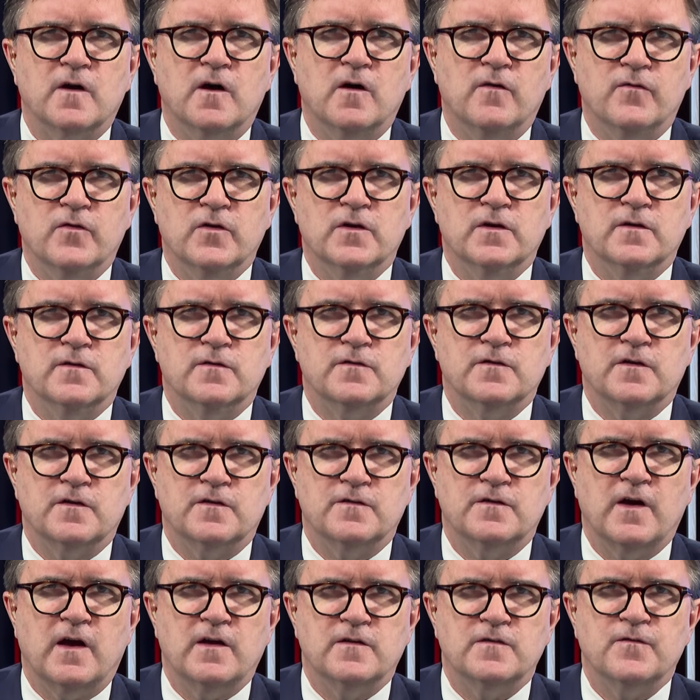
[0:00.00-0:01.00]
of a
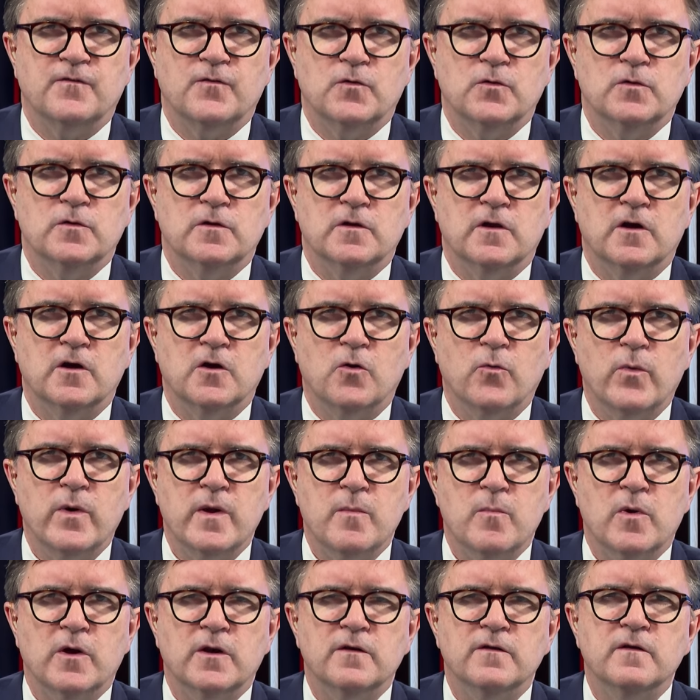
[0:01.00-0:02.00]
successful
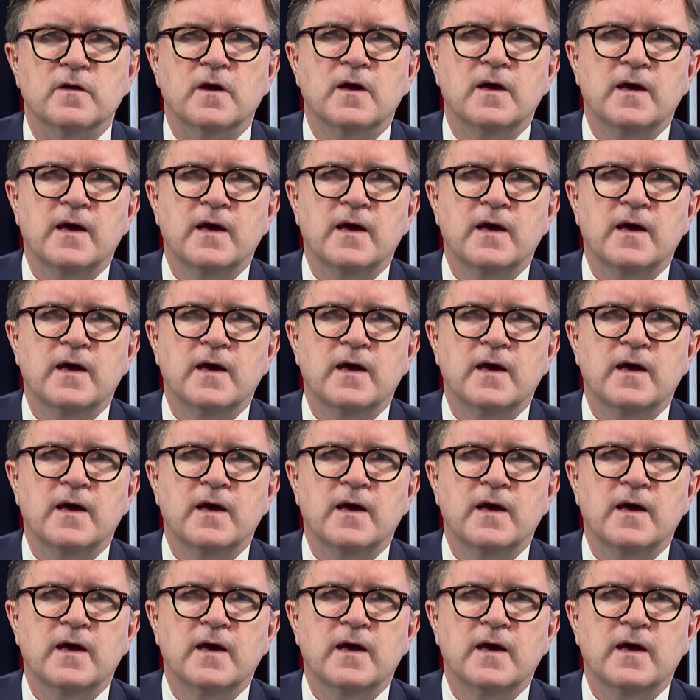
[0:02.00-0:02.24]
agreement.